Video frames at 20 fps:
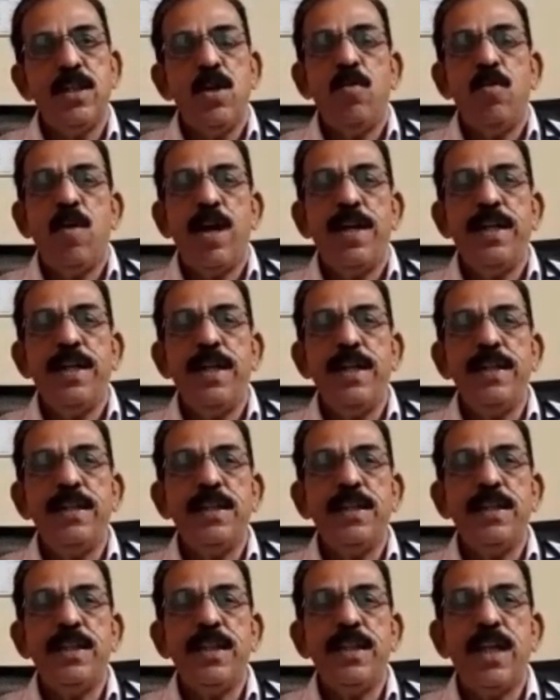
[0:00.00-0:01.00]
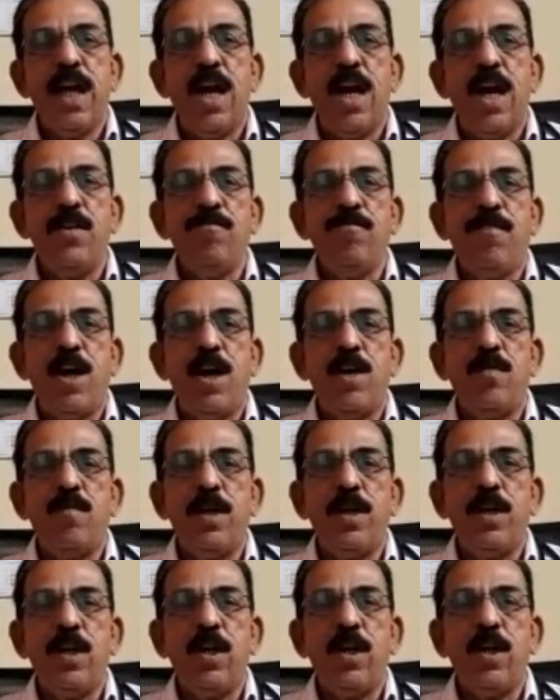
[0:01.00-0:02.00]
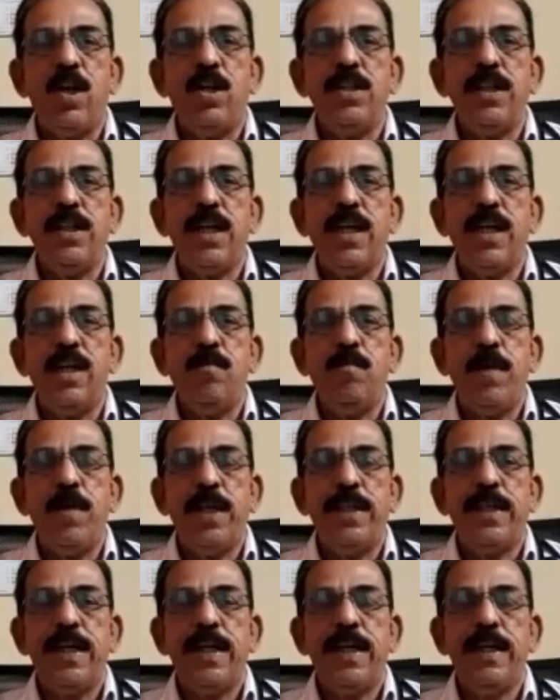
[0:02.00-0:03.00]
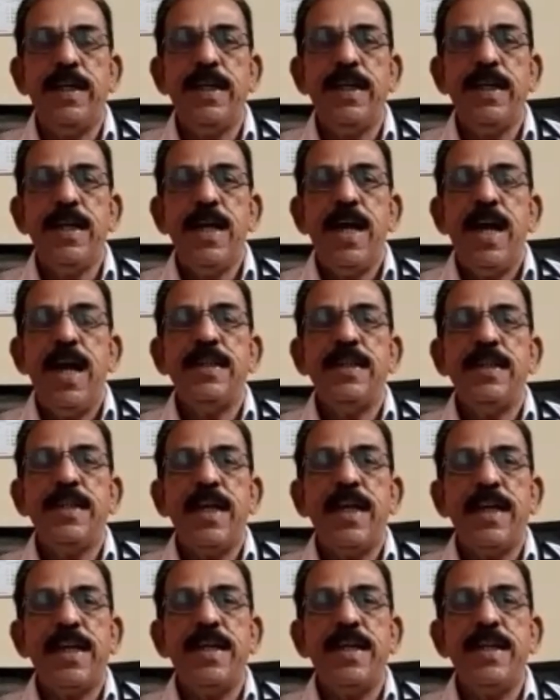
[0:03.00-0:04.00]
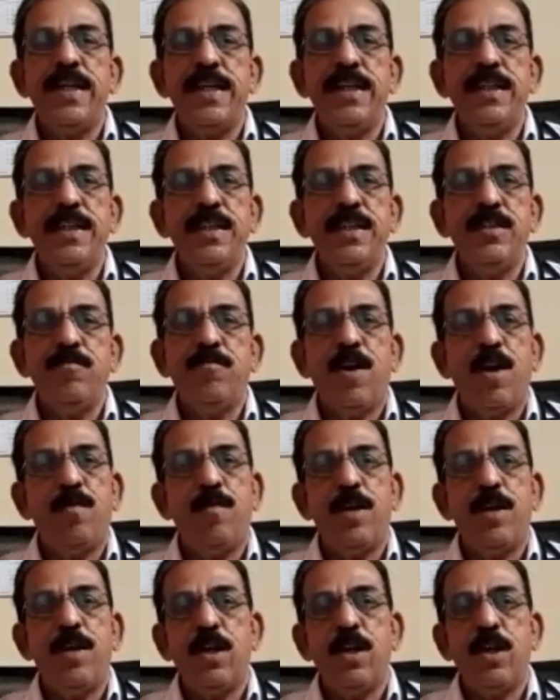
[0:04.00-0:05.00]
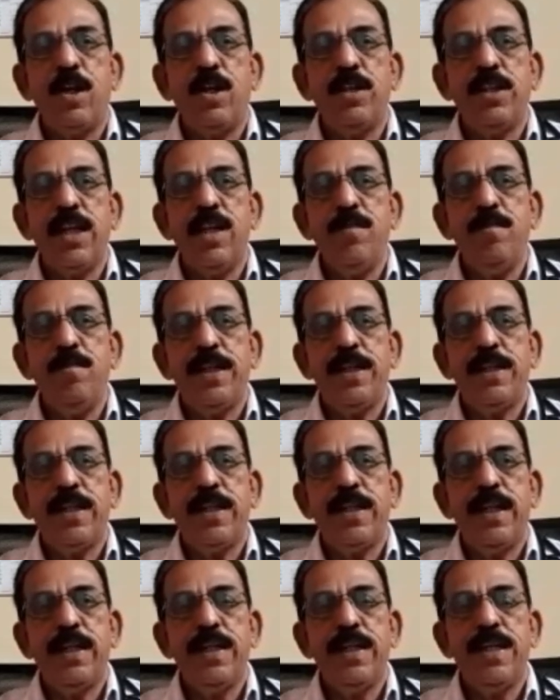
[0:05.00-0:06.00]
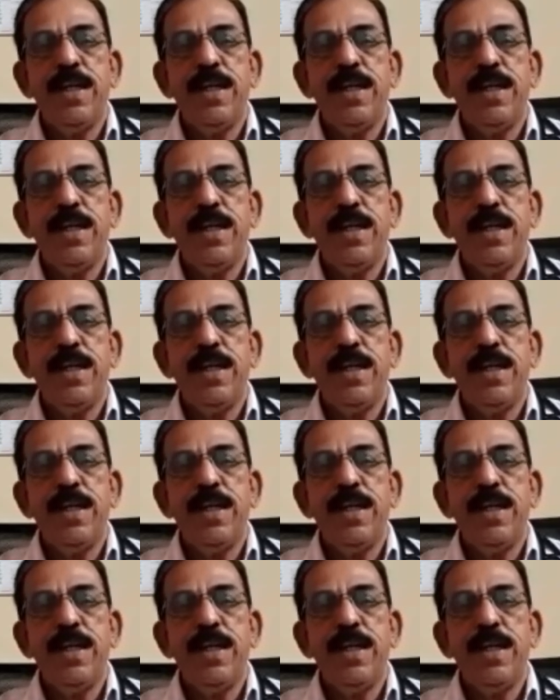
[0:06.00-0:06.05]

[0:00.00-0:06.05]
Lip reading: One is non-pharmacological method, and second is pharmacological method.